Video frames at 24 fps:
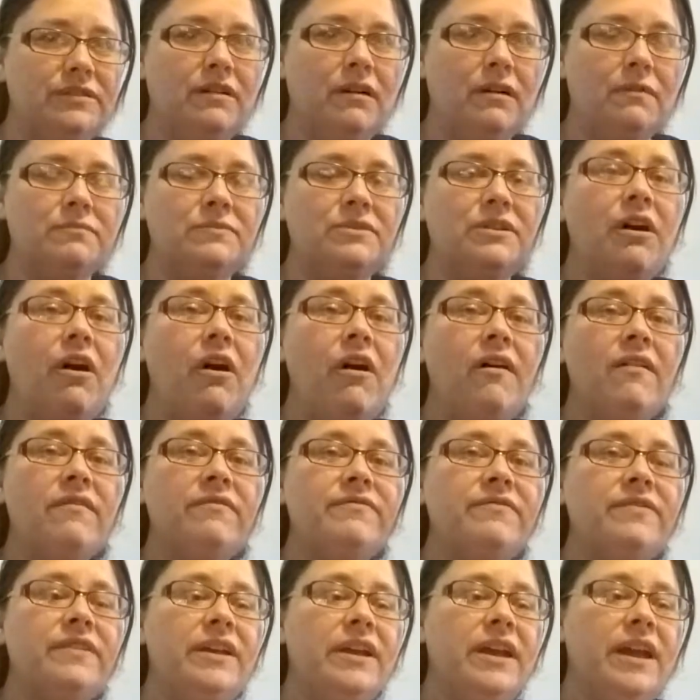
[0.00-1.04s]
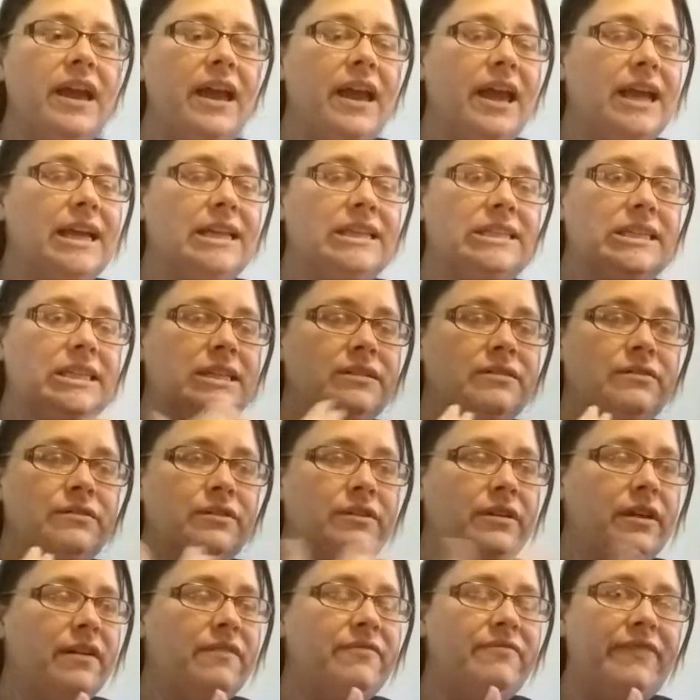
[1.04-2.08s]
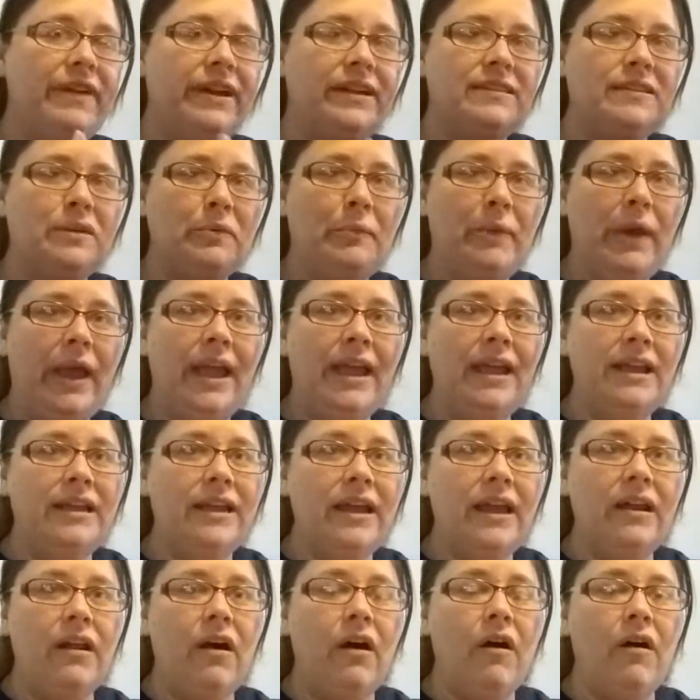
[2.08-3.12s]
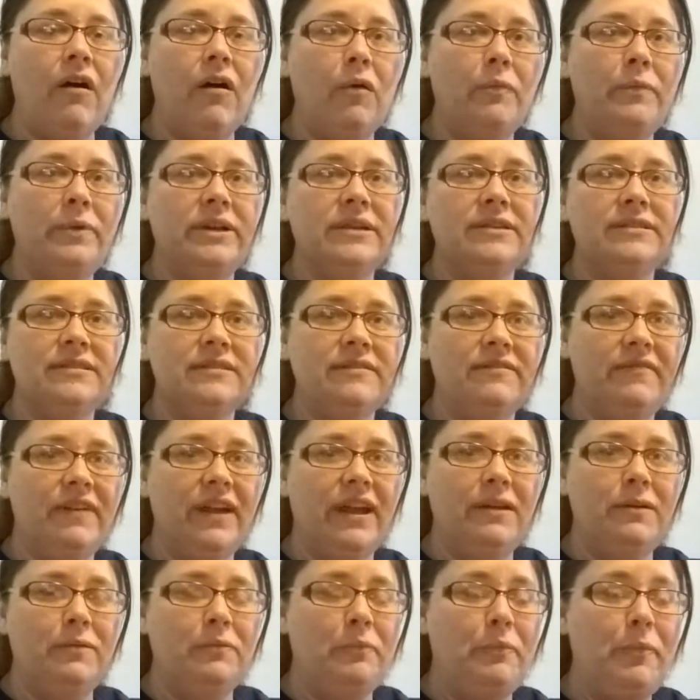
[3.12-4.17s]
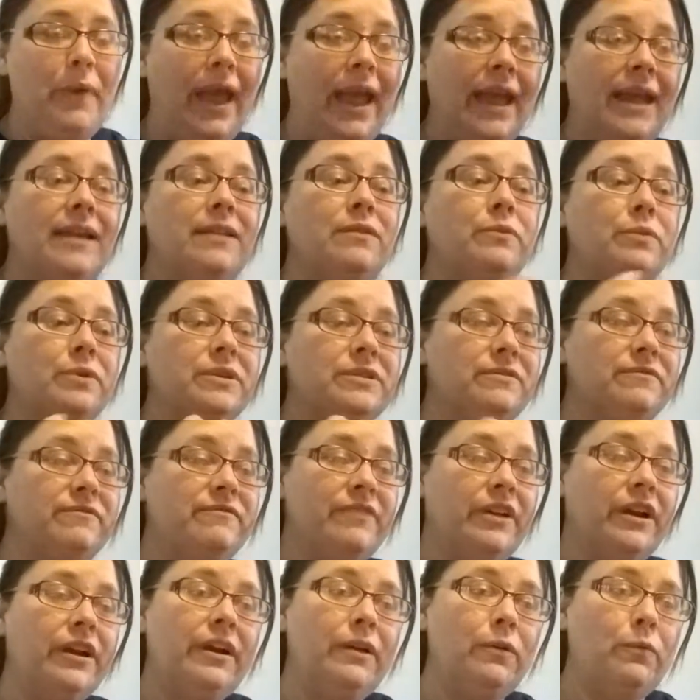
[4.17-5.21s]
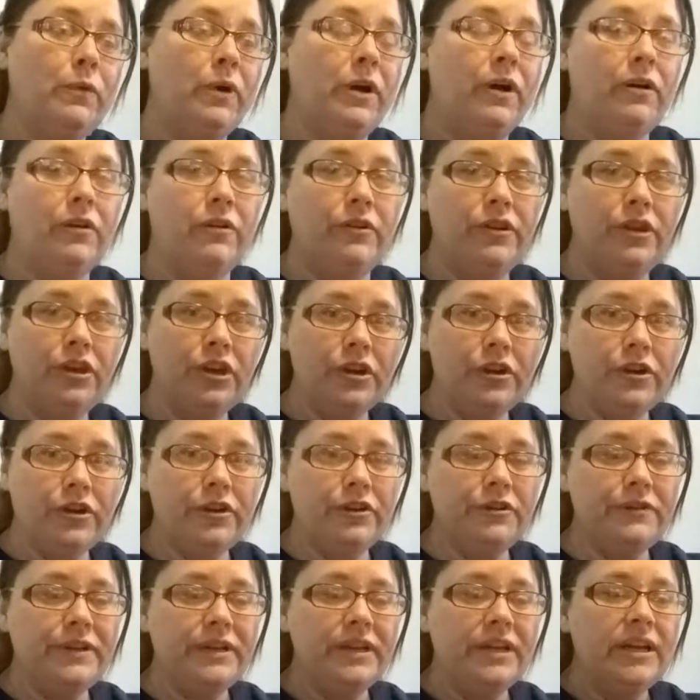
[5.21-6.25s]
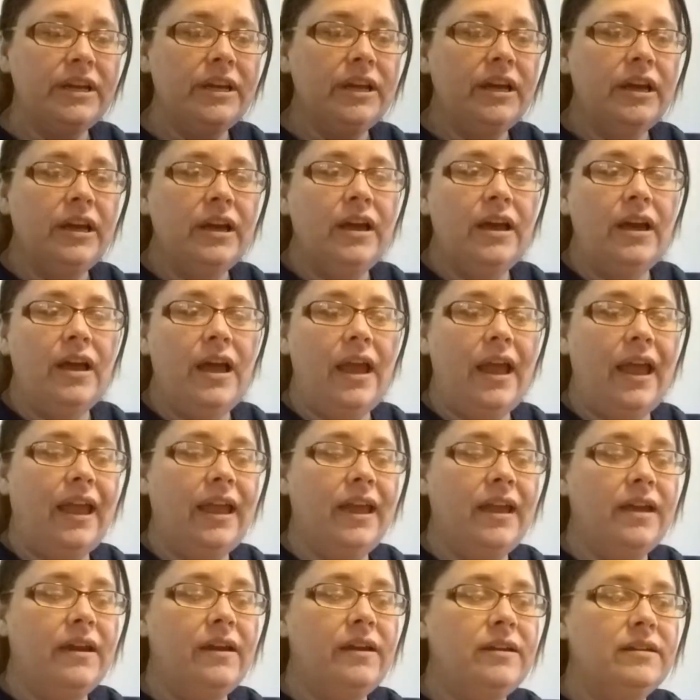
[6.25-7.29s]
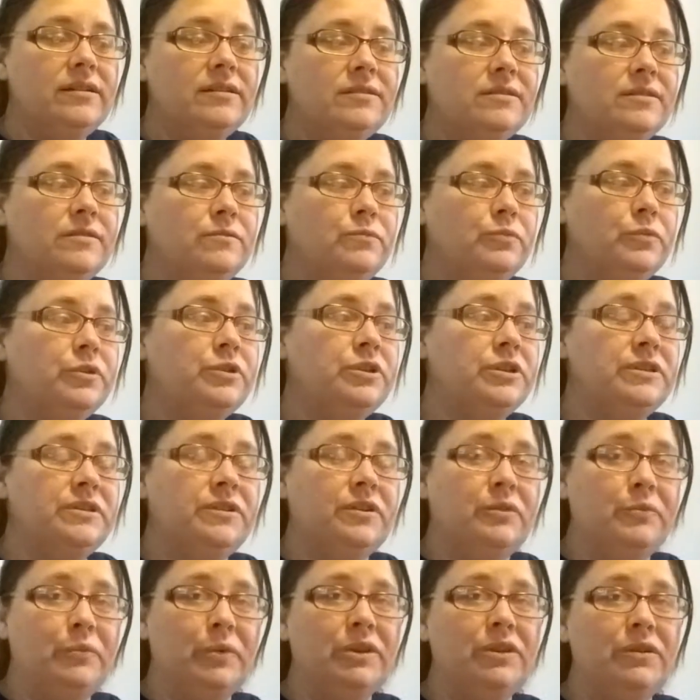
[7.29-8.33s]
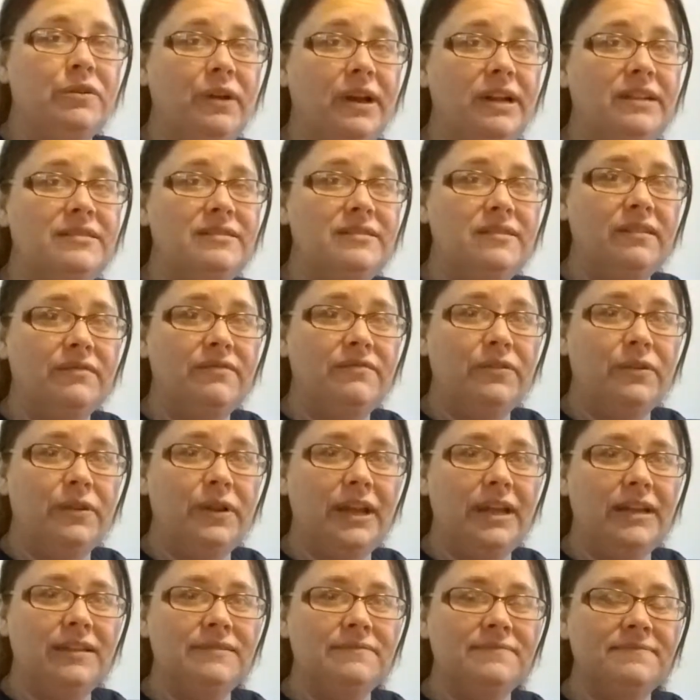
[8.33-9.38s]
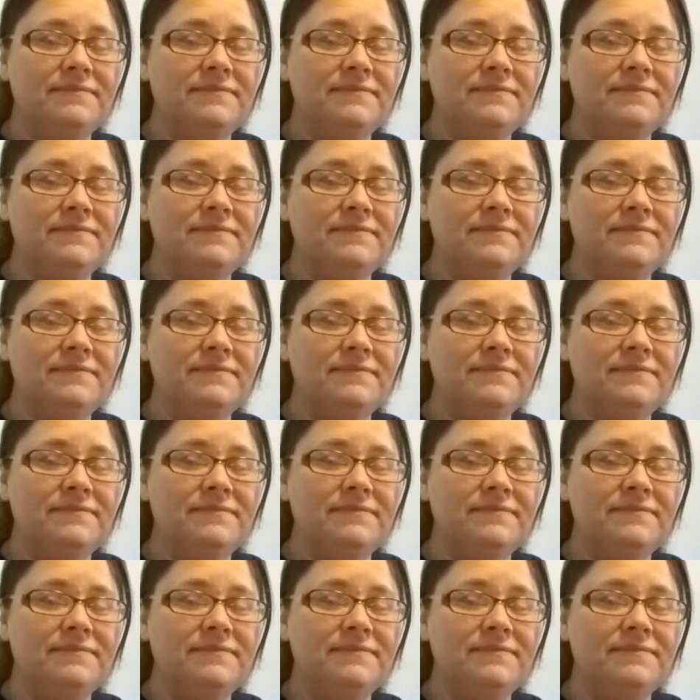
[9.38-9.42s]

comes off. It didn't affect the paint at all because the paint was very well cured. And we're just going to put the right stuff on it.